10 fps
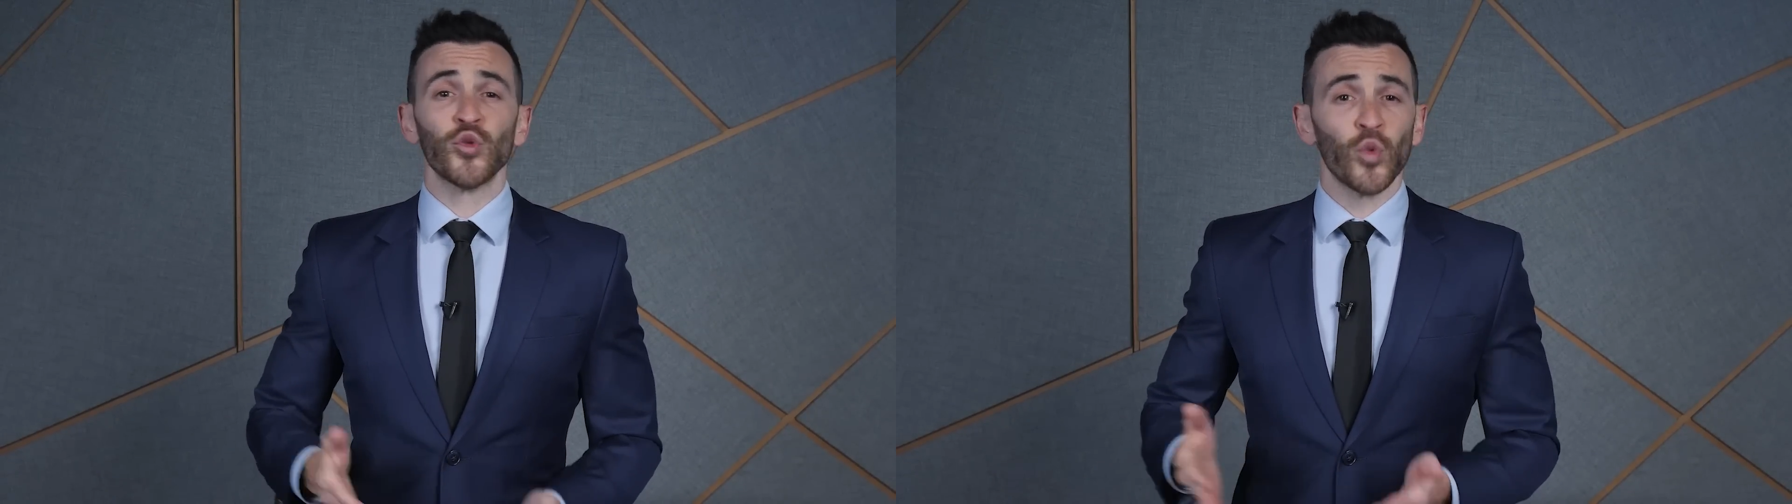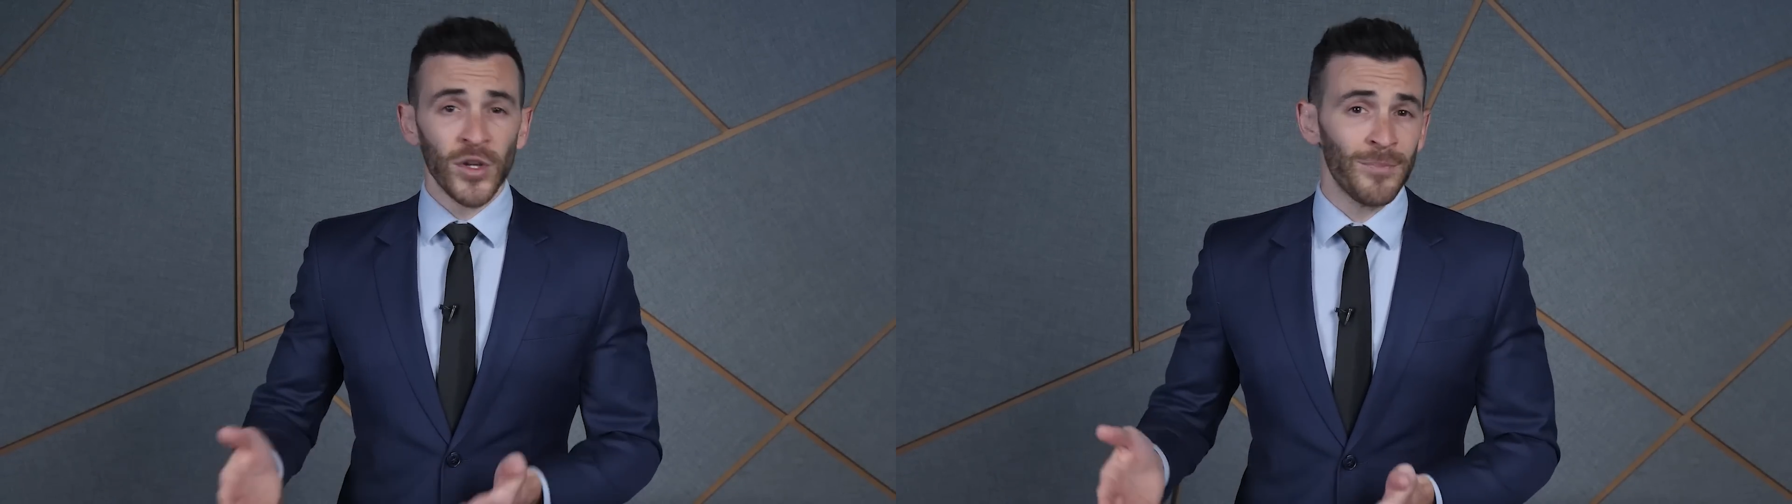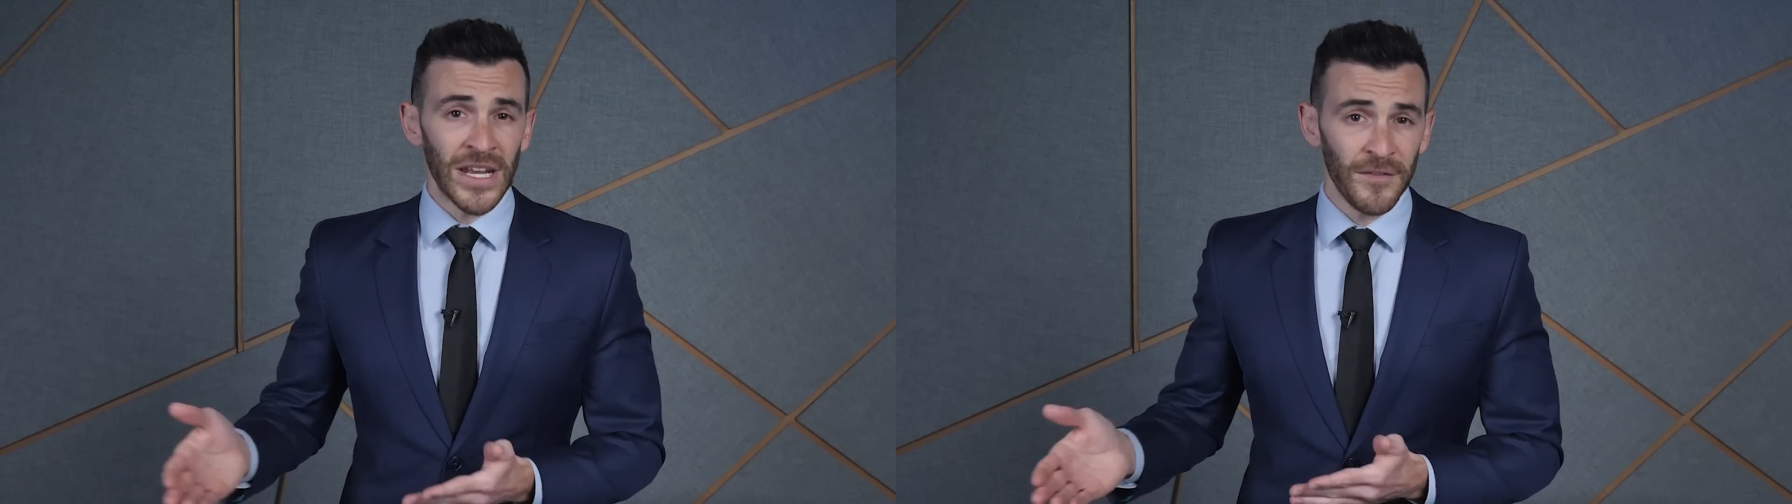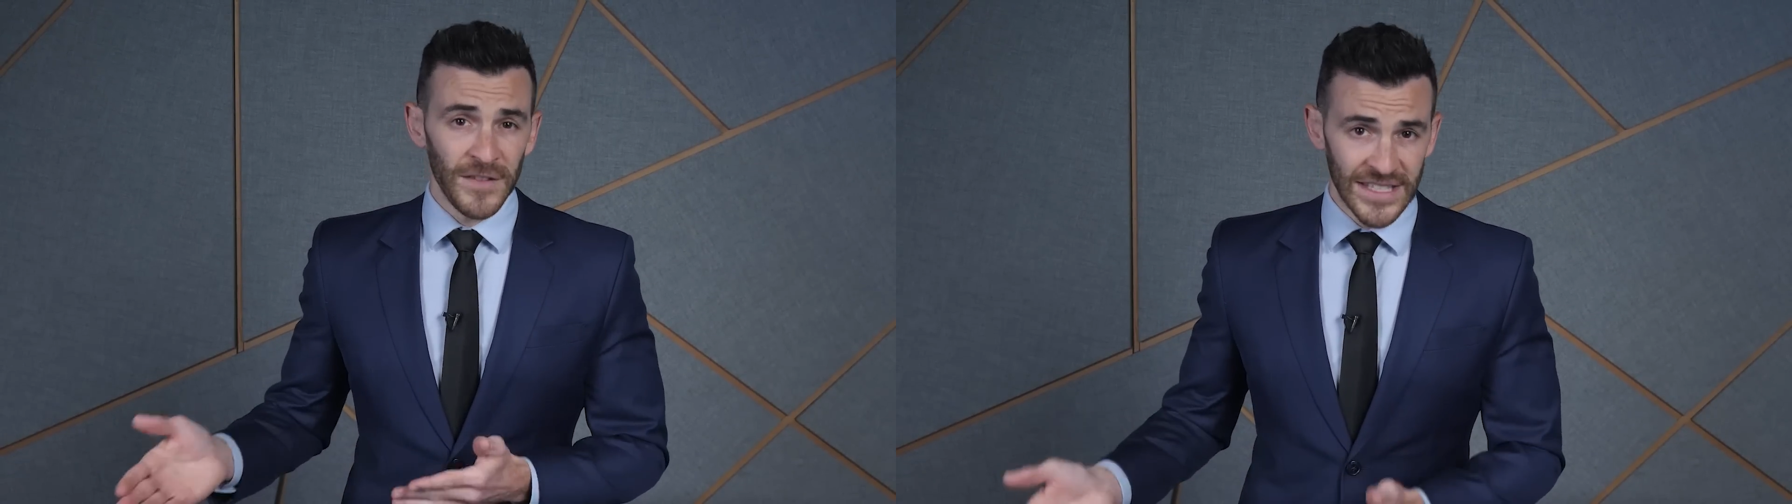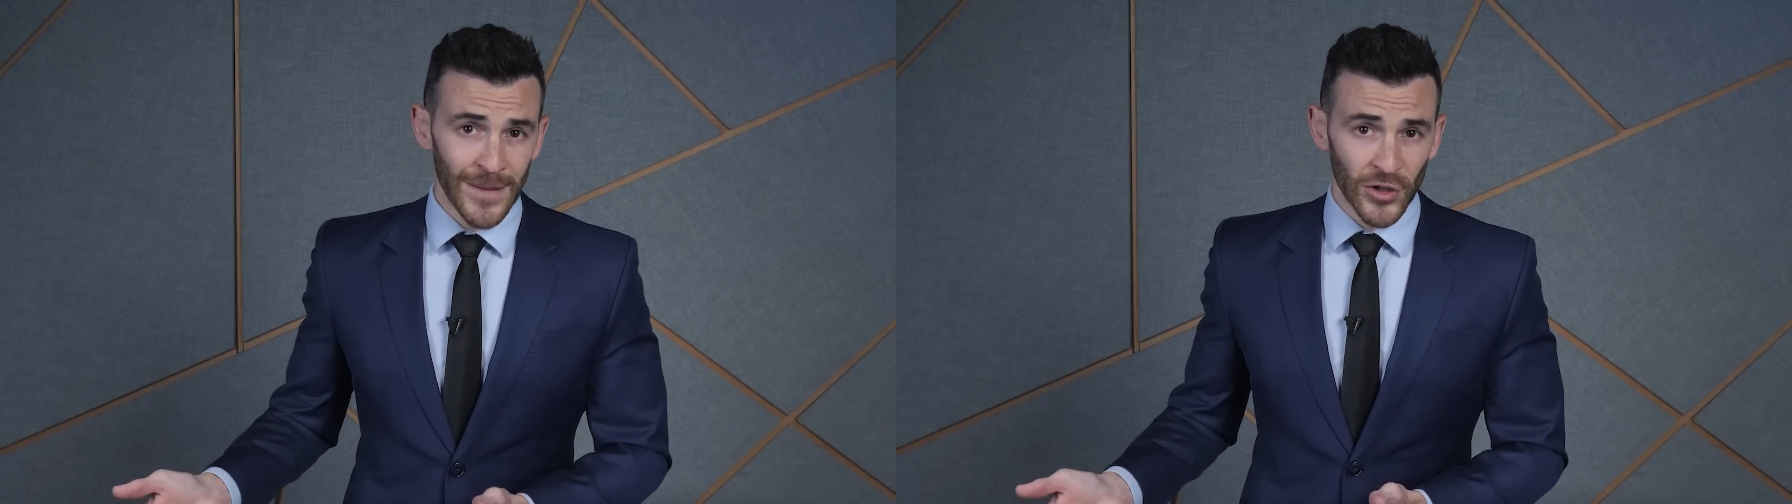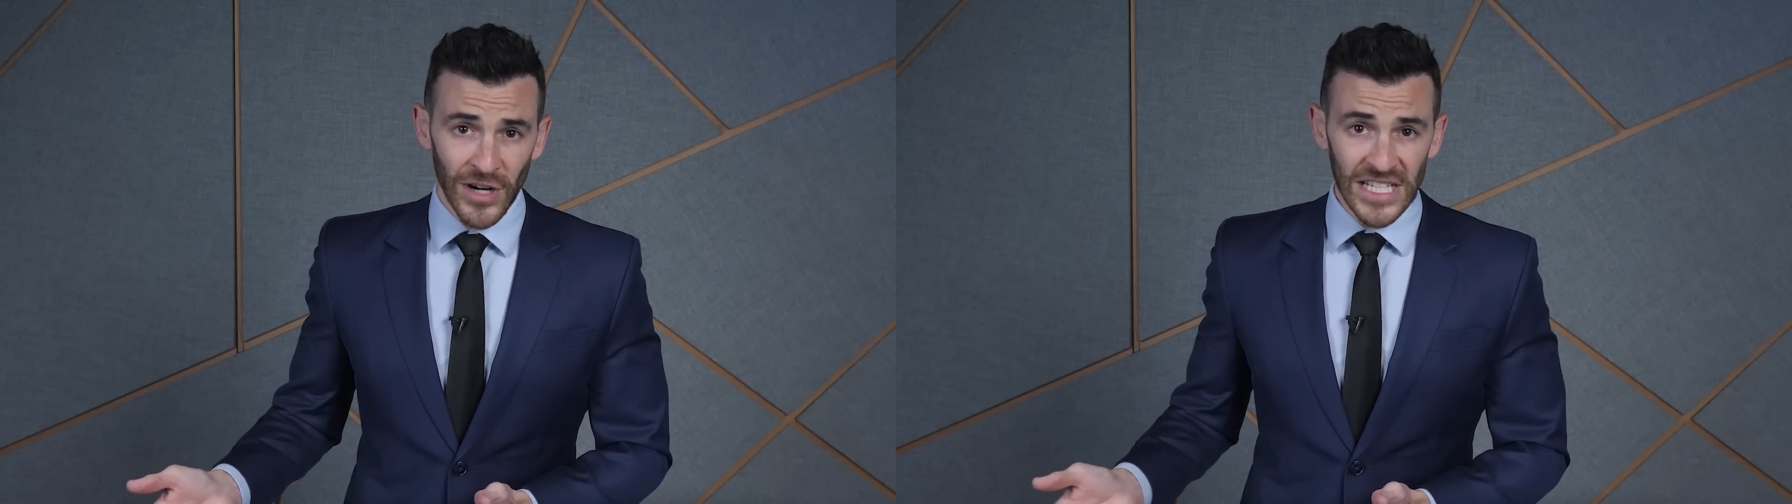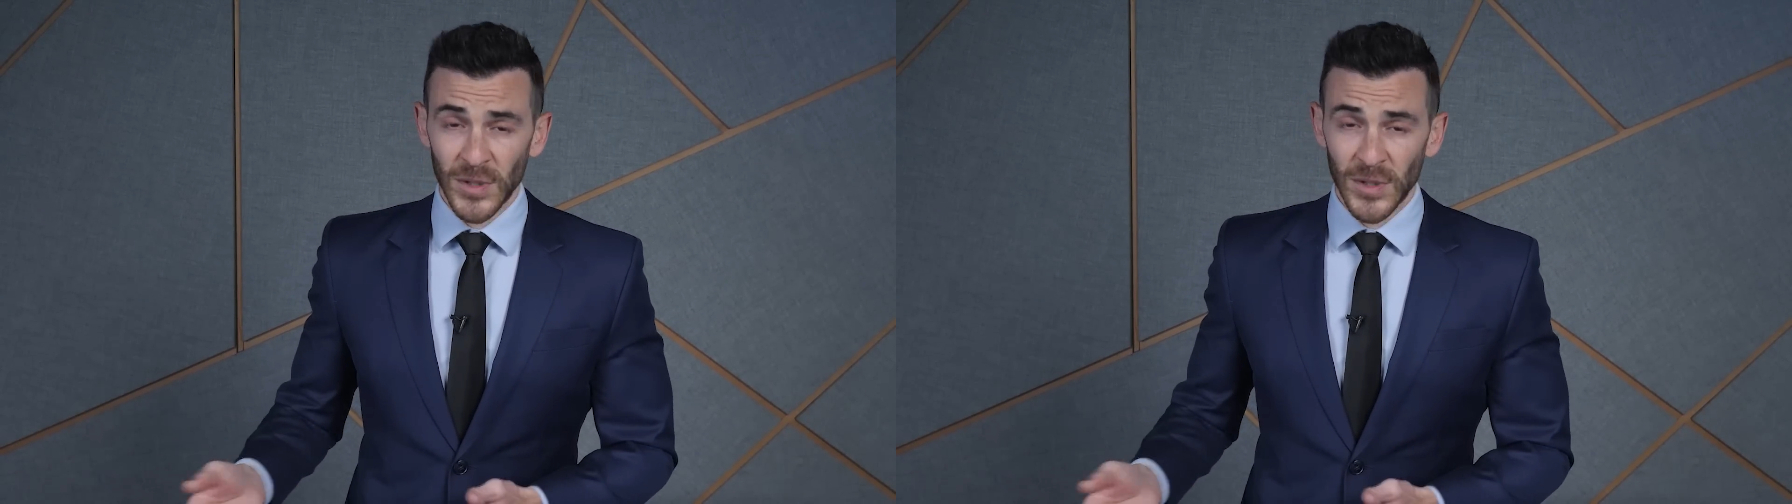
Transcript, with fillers: wouldn't benefit Democrats,